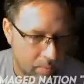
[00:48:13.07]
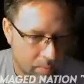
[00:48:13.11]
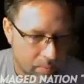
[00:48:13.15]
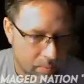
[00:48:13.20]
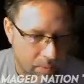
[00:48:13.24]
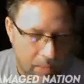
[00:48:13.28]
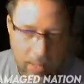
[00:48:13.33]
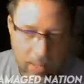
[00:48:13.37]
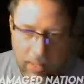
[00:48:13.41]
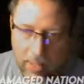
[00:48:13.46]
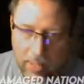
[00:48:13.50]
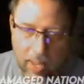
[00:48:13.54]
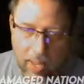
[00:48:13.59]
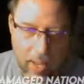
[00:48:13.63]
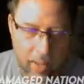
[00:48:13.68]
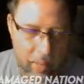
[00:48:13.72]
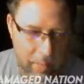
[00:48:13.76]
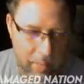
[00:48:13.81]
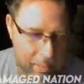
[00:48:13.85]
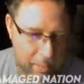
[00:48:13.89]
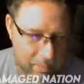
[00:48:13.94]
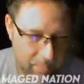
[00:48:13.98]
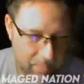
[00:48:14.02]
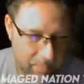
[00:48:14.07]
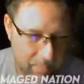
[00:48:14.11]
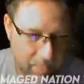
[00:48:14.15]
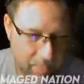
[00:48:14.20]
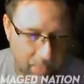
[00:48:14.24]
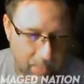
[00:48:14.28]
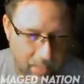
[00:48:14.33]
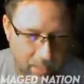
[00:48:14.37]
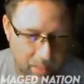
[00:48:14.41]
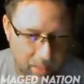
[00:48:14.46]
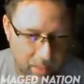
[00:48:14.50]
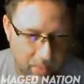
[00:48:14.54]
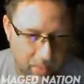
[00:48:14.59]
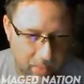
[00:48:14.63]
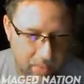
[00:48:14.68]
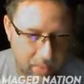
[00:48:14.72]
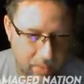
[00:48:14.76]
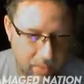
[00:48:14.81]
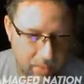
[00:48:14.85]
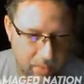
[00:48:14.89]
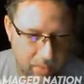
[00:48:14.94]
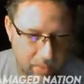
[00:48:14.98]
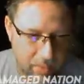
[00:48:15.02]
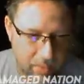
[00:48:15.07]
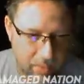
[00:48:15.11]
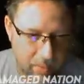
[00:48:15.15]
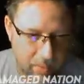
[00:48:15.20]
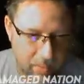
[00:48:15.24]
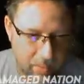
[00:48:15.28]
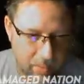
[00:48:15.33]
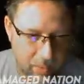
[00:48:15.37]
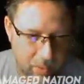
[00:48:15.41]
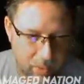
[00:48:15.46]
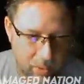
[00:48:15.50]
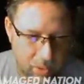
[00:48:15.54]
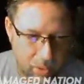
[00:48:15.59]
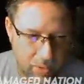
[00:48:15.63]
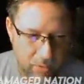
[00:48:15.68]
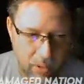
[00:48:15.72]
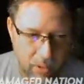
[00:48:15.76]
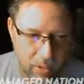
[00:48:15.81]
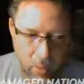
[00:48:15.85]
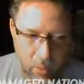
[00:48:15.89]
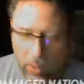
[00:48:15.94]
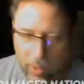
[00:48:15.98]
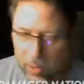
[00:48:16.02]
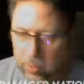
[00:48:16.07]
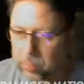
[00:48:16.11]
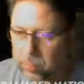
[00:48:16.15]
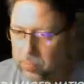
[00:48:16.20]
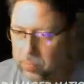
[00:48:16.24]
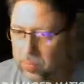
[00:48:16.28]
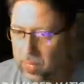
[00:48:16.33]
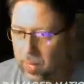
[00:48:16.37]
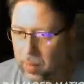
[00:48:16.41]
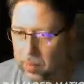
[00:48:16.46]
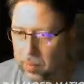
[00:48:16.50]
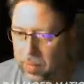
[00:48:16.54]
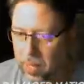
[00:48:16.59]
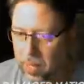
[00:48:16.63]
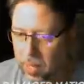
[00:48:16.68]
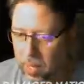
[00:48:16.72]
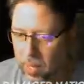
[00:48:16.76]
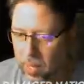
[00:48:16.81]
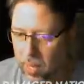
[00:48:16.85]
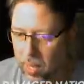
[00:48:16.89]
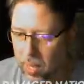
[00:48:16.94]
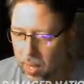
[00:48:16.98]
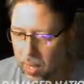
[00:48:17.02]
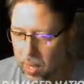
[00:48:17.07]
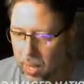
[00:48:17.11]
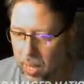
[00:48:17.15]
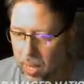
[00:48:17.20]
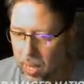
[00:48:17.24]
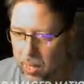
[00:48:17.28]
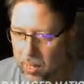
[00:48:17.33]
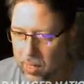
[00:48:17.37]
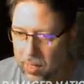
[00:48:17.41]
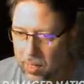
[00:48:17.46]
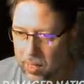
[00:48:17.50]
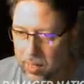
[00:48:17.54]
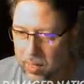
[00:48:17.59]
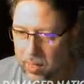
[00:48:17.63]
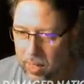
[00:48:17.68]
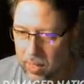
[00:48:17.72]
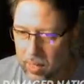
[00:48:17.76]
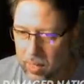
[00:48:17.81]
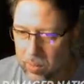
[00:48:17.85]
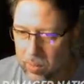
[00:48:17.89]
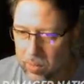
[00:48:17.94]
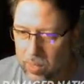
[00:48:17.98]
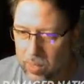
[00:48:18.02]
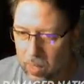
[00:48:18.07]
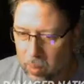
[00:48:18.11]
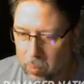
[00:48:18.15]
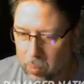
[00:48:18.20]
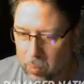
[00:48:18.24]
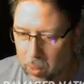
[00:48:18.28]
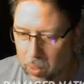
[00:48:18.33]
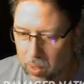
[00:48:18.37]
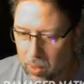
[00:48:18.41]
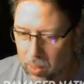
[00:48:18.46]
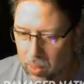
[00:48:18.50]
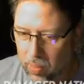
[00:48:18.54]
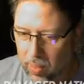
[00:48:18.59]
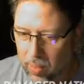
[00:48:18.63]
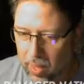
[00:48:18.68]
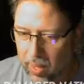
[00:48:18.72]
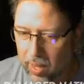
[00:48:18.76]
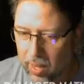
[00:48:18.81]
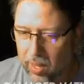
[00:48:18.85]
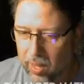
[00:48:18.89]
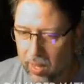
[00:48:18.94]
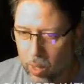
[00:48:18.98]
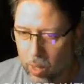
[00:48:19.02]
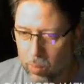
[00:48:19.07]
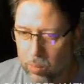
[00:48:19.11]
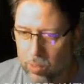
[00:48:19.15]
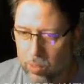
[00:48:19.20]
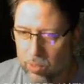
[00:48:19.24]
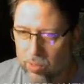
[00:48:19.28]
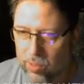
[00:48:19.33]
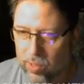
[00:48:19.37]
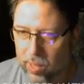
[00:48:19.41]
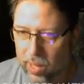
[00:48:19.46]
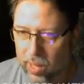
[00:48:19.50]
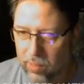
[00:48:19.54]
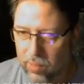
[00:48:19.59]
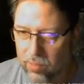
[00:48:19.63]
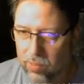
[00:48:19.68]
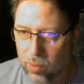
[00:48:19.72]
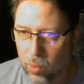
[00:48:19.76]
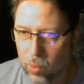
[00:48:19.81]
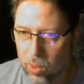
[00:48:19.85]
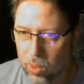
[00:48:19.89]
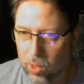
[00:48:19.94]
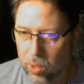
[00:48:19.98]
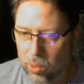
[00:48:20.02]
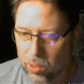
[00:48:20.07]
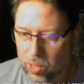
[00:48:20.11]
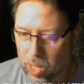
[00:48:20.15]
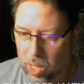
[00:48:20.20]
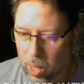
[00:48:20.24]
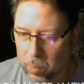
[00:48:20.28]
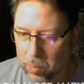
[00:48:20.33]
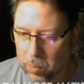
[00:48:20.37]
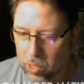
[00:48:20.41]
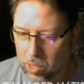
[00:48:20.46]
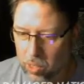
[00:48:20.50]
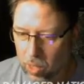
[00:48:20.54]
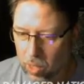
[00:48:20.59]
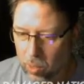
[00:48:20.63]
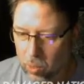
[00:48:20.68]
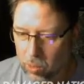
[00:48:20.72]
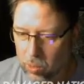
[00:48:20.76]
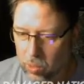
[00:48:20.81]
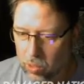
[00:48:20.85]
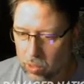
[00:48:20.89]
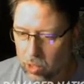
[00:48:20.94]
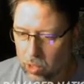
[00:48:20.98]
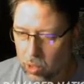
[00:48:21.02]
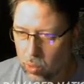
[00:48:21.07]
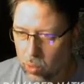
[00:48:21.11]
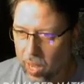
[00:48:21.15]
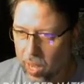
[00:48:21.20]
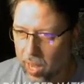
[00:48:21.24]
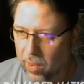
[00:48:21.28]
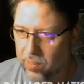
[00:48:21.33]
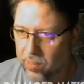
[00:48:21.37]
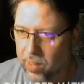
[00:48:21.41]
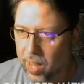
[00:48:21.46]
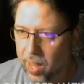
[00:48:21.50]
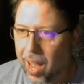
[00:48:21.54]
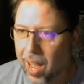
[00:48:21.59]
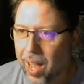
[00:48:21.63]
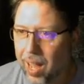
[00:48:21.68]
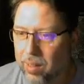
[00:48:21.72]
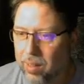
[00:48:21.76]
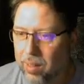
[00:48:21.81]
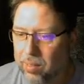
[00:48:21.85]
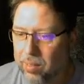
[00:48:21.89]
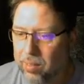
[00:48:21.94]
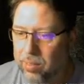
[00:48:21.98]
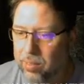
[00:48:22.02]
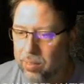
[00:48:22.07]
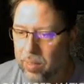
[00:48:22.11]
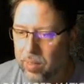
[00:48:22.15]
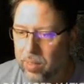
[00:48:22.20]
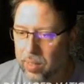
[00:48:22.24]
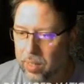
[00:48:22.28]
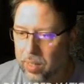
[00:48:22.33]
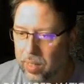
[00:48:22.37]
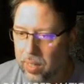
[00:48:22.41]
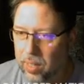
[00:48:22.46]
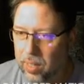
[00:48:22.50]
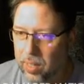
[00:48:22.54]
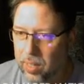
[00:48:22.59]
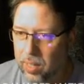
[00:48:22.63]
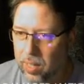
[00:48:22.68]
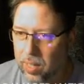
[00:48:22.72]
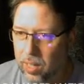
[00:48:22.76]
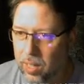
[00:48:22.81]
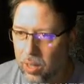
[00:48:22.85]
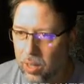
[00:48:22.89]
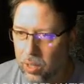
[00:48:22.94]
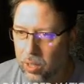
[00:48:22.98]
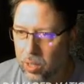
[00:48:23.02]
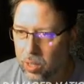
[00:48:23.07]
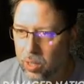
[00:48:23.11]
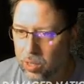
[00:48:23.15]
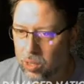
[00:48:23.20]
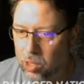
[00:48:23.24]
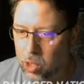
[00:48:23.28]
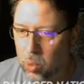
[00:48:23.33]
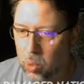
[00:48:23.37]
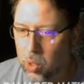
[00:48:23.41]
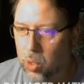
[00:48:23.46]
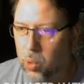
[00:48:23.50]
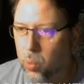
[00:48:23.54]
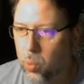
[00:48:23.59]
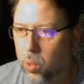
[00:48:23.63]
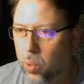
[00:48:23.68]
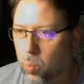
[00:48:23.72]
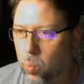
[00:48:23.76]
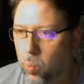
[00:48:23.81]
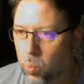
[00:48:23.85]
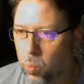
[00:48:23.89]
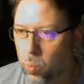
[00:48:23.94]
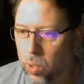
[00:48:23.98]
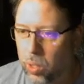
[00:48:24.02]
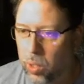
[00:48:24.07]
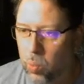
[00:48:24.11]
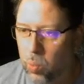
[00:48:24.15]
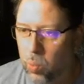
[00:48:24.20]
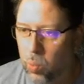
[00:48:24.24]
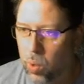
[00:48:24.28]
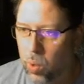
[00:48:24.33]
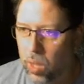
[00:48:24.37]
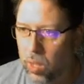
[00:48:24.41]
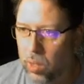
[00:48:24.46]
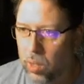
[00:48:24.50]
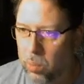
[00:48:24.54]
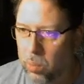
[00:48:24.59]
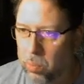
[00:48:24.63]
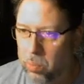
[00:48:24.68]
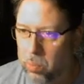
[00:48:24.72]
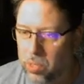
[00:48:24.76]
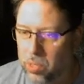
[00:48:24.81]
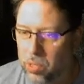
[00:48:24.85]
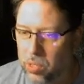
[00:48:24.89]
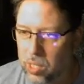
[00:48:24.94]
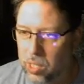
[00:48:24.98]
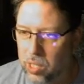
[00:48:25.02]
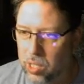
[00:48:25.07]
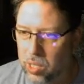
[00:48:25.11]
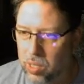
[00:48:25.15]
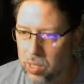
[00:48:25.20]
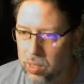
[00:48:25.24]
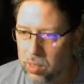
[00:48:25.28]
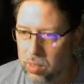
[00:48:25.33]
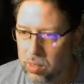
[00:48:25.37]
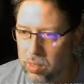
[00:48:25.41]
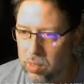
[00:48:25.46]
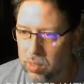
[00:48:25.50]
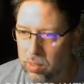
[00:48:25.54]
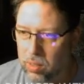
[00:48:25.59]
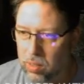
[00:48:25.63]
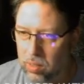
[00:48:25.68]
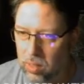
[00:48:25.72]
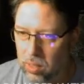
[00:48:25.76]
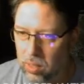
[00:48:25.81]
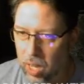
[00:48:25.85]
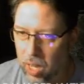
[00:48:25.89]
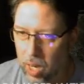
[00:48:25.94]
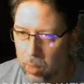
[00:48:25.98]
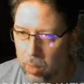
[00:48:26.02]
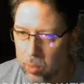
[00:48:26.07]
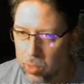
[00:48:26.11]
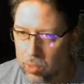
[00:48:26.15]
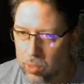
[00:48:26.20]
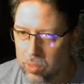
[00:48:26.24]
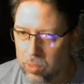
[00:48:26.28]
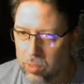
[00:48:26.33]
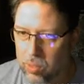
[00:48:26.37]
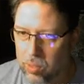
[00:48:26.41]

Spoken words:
Yeah, I know it was too far away. Yeah, and that was kind of part of the thing. I almost feel like for those type of shows, you have to have either 2 or 3 really well positioned cameras,